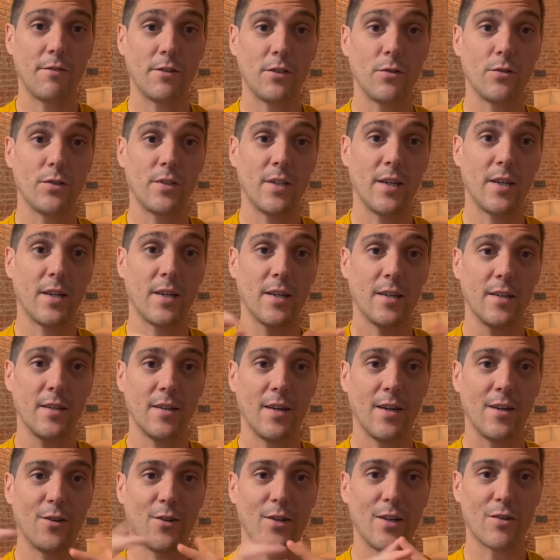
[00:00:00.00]
to thank
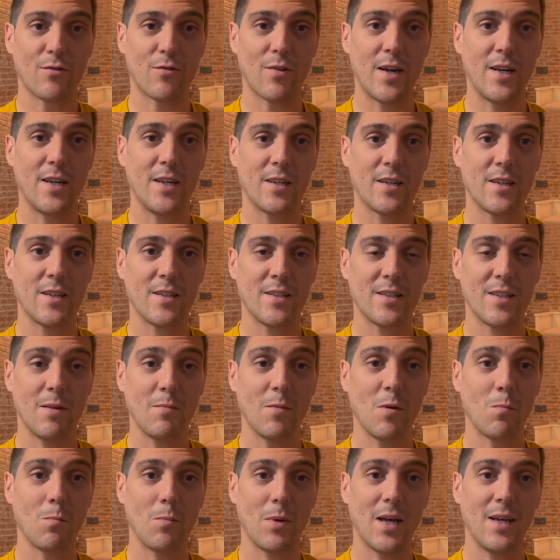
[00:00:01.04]
another runner,
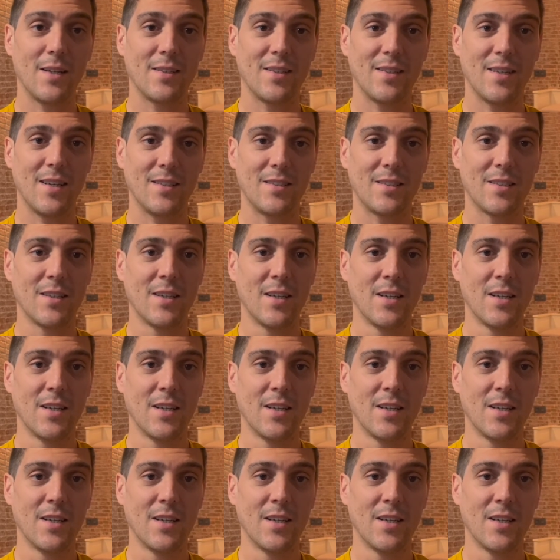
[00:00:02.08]
Simon Platt, that